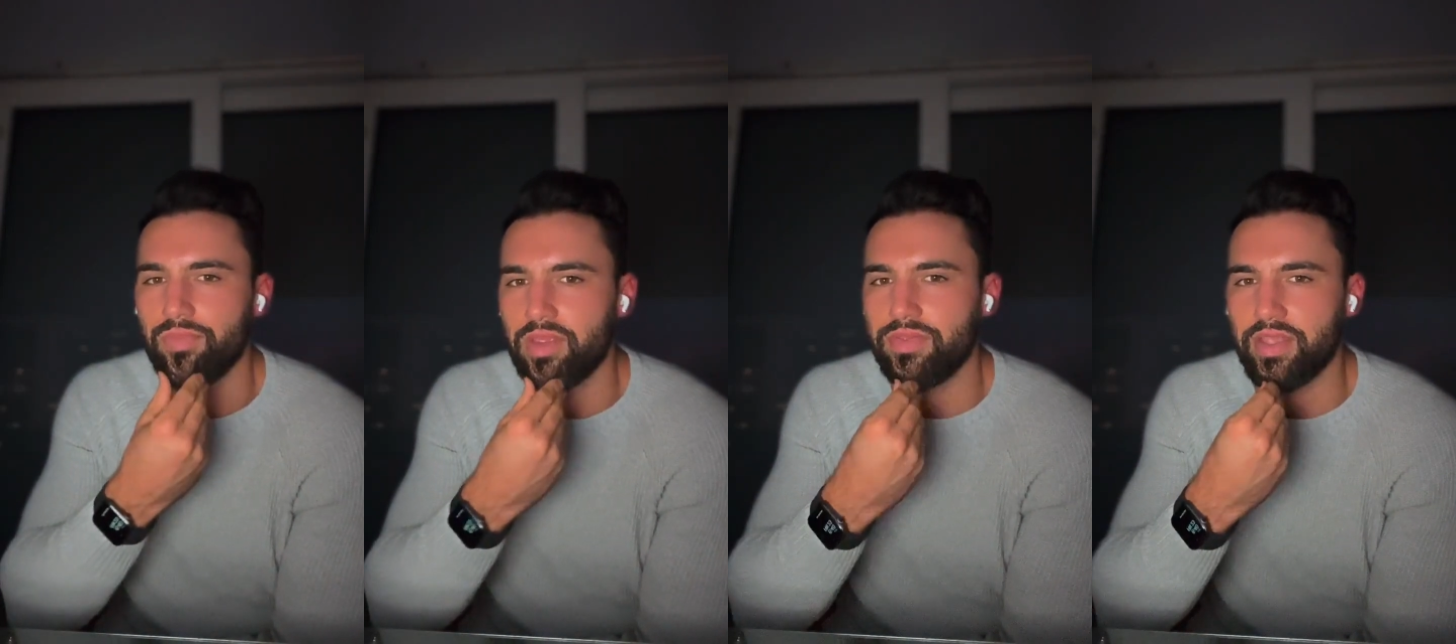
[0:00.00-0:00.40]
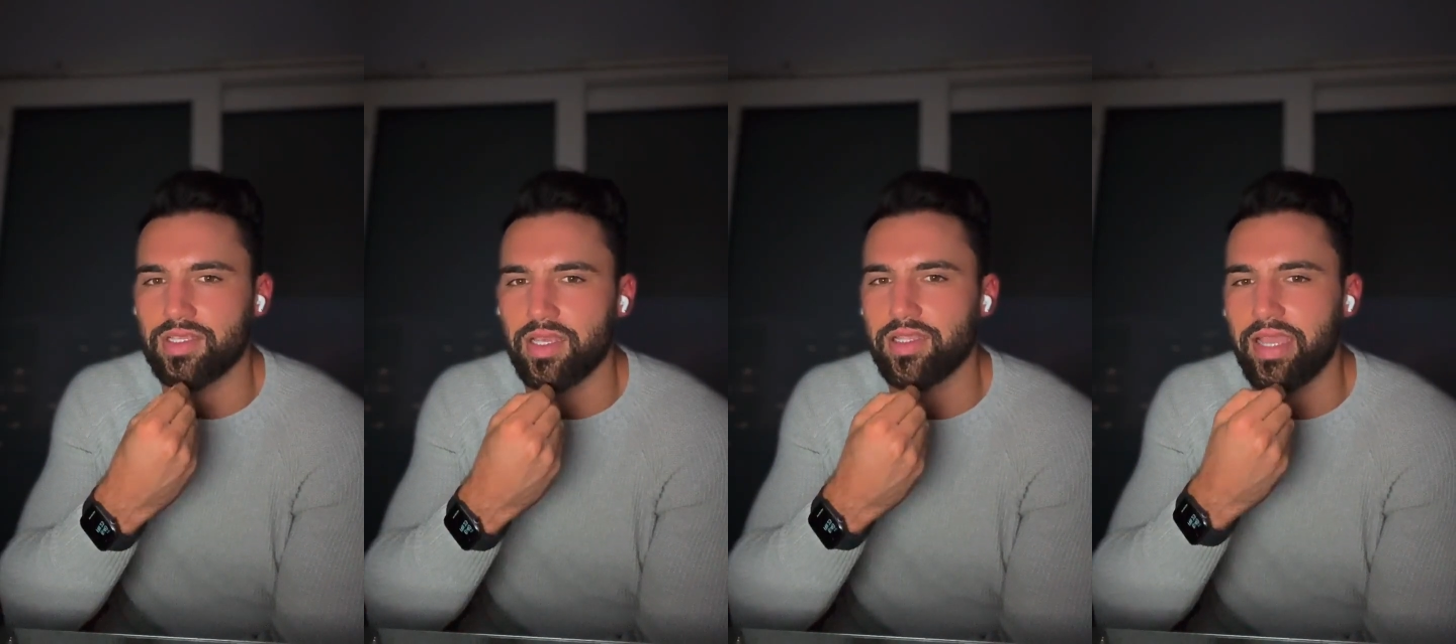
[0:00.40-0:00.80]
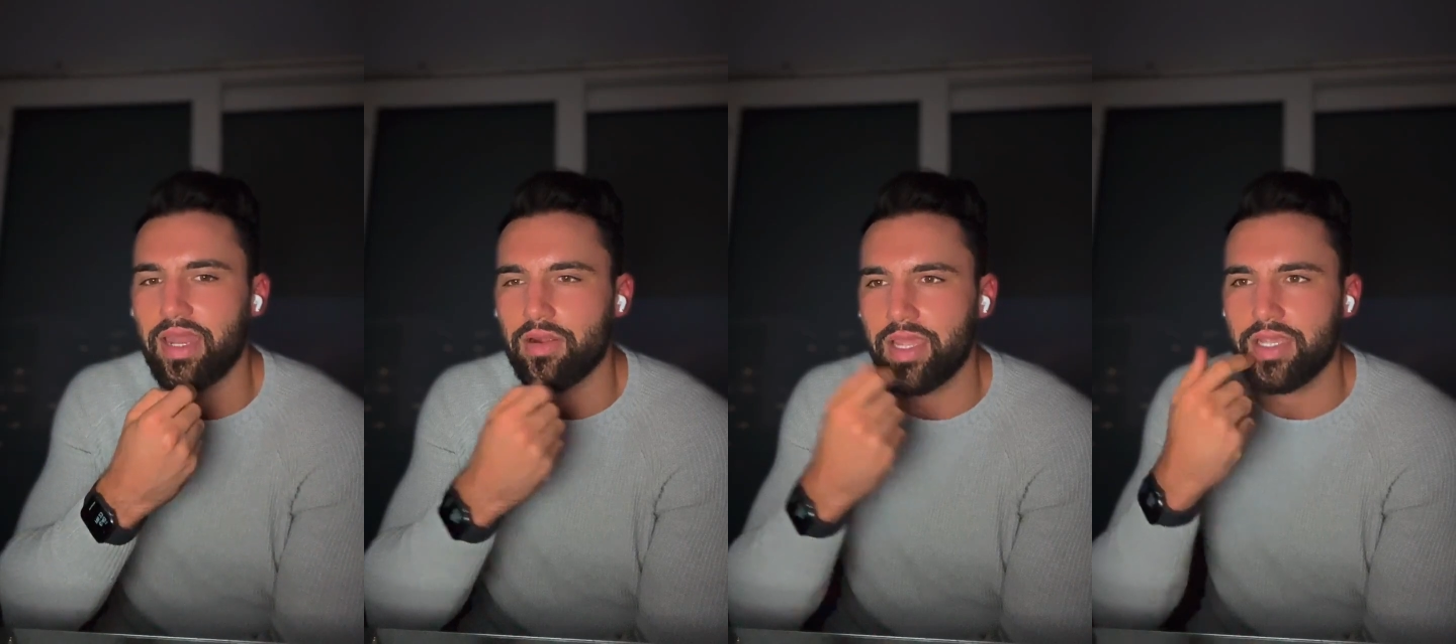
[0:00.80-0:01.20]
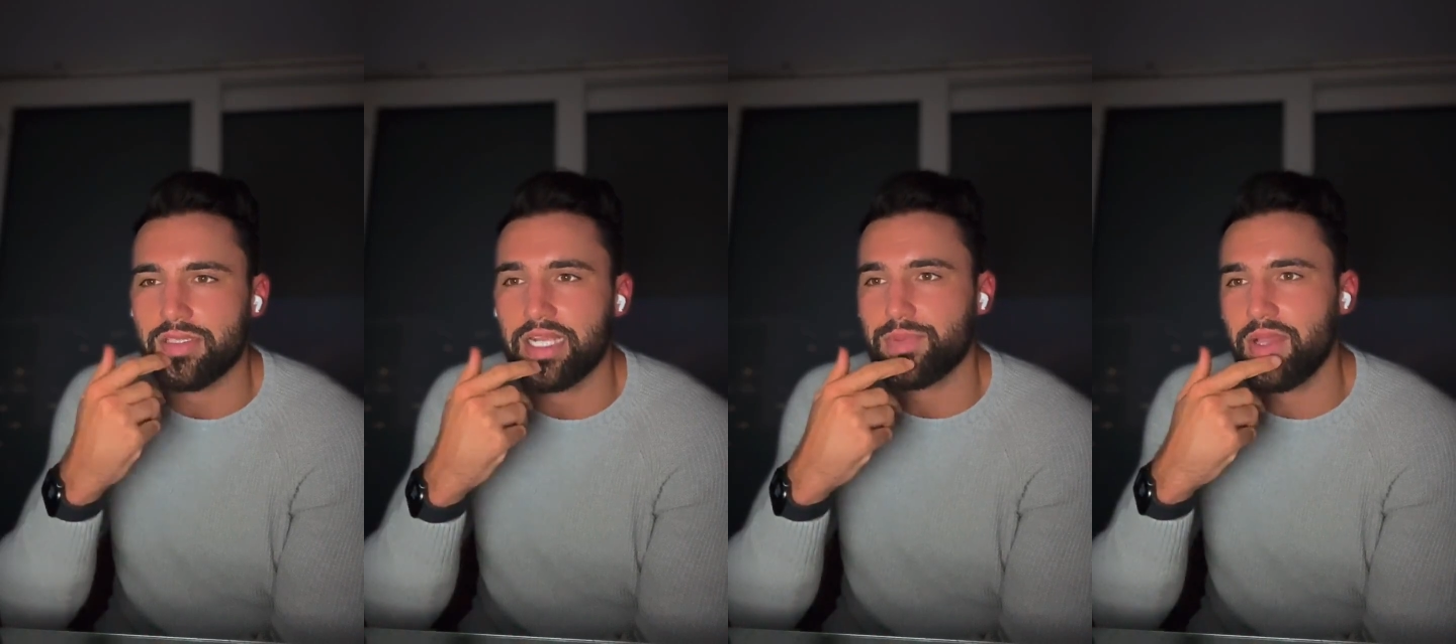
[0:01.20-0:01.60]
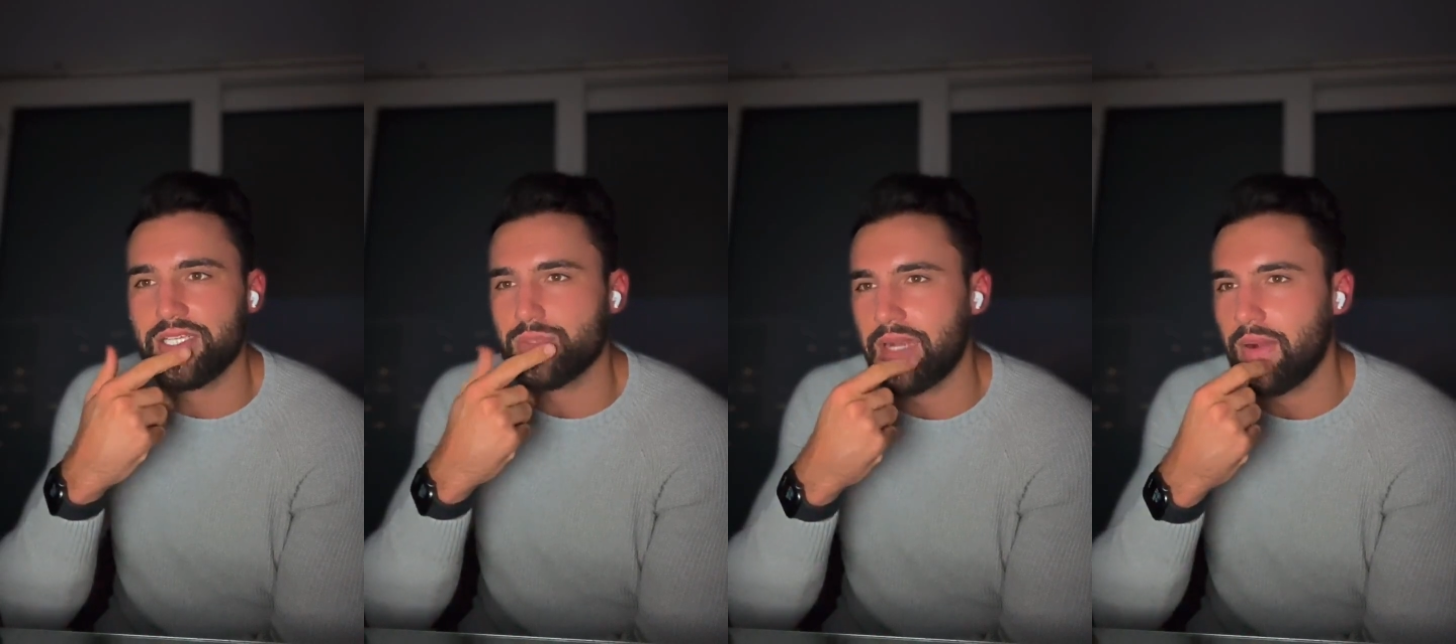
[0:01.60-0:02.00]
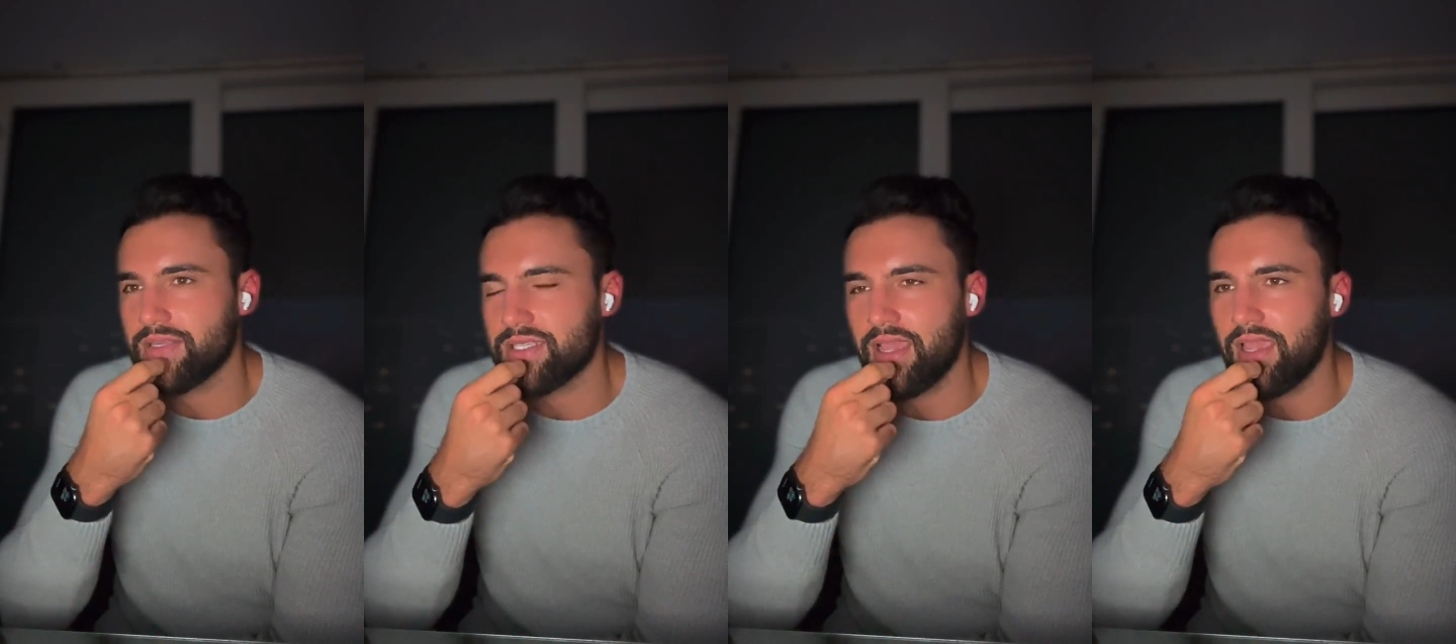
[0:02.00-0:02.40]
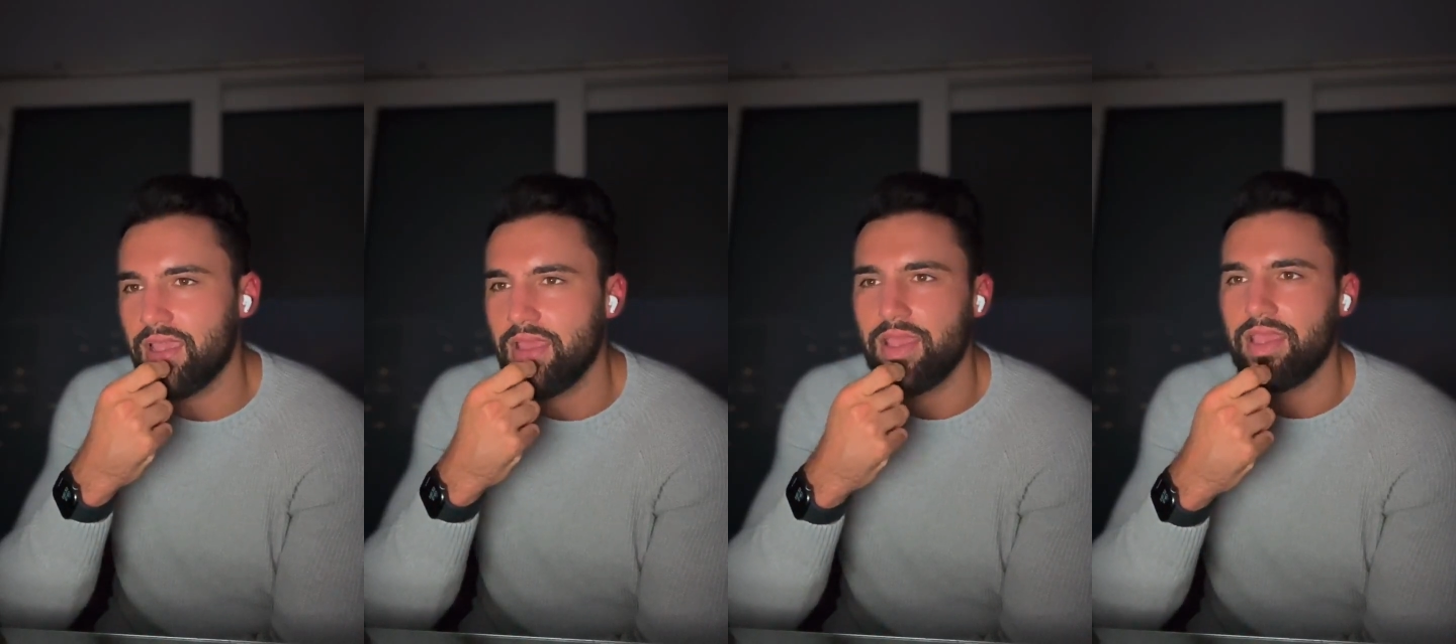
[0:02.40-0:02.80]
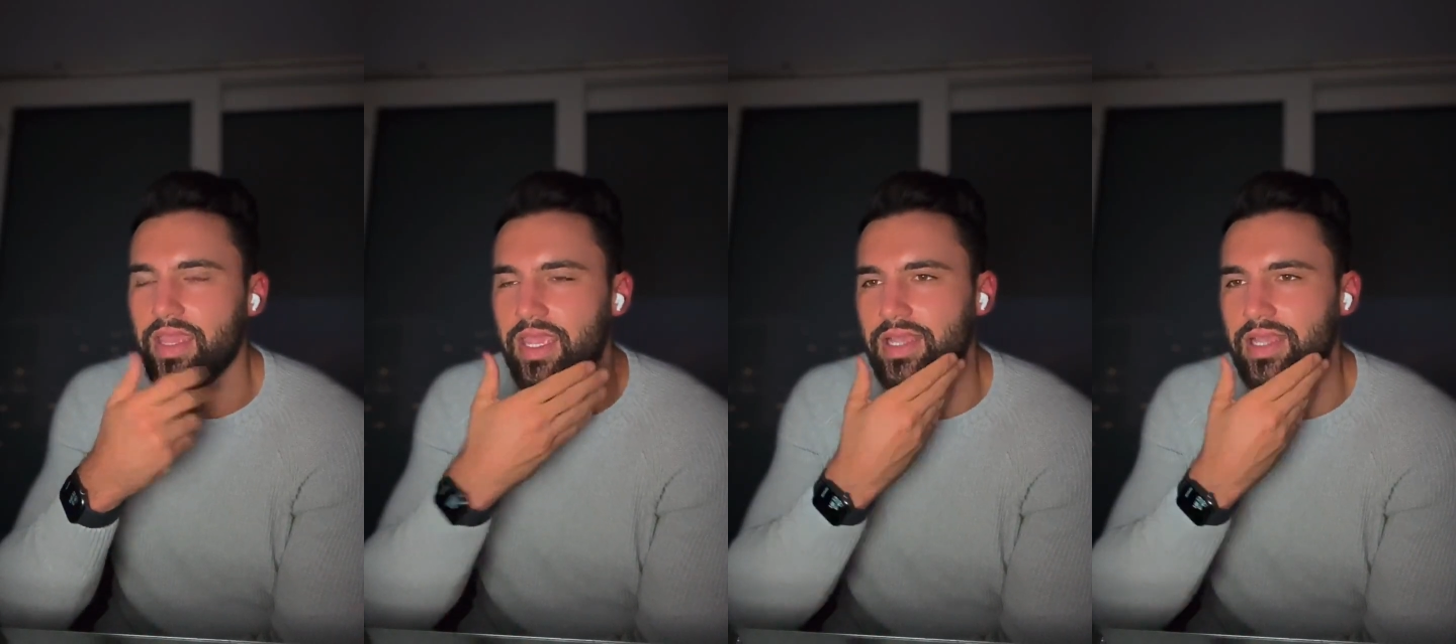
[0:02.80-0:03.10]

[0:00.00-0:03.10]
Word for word: um, and things like that. Okay, so that's probably just what I would say,